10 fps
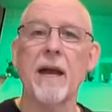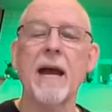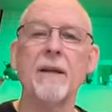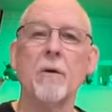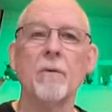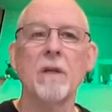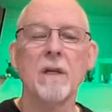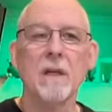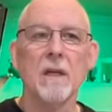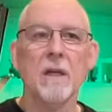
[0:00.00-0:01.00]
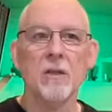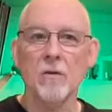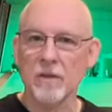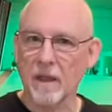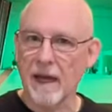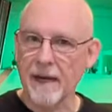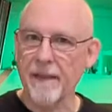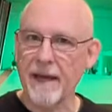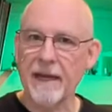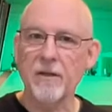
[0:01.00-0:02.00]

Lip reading: I don't use a lot of that.